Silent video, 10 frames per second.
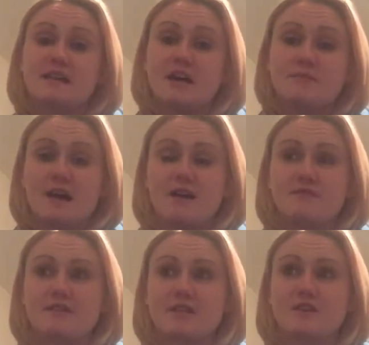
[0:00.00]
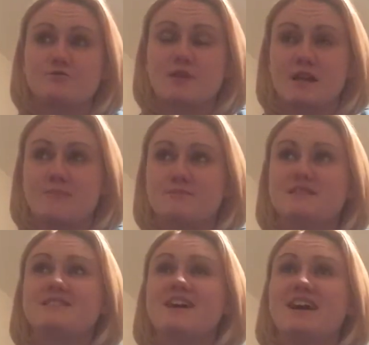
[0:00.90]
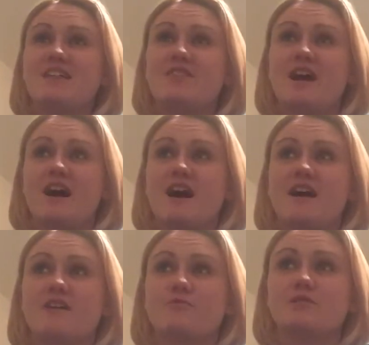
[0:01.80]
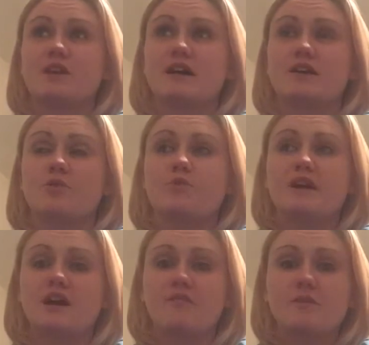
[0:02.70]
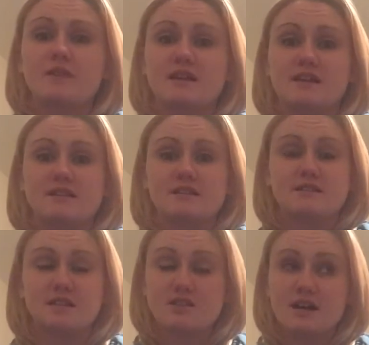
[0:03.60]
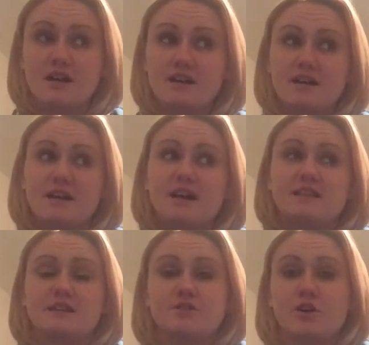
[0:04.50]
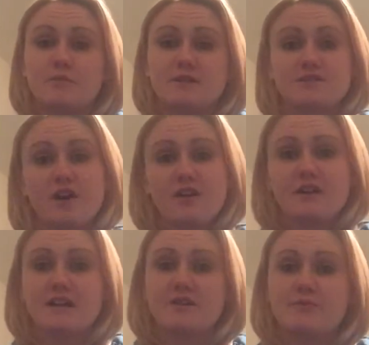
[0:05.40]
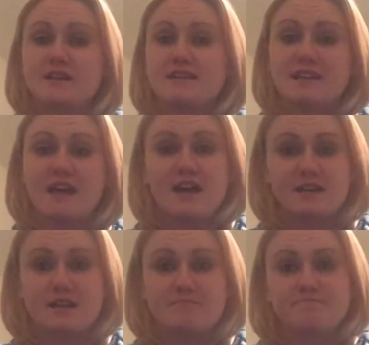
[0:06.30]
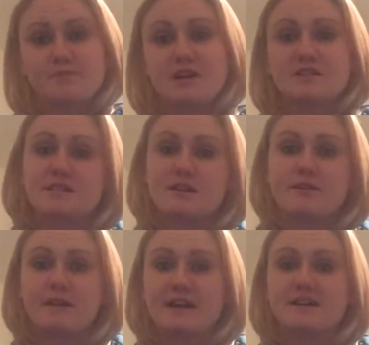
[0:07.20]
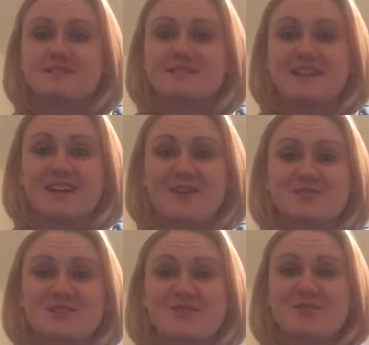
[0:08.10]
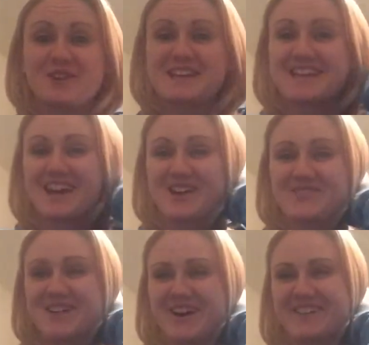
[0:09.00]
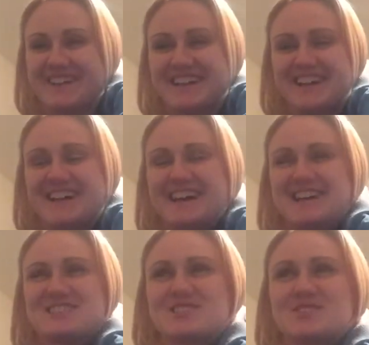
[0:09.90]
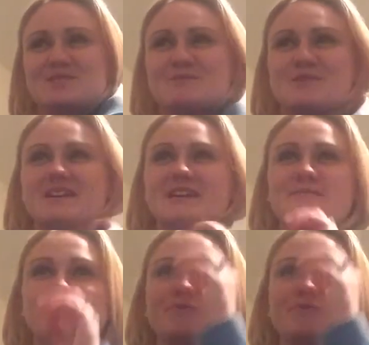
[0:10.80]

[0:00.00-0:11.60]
kept having like dreams that I would like wake up from an anesthesia and they told me, sorry, we didn't get any. We got 0 eggs. And I was like freaking out about it. And so this morning,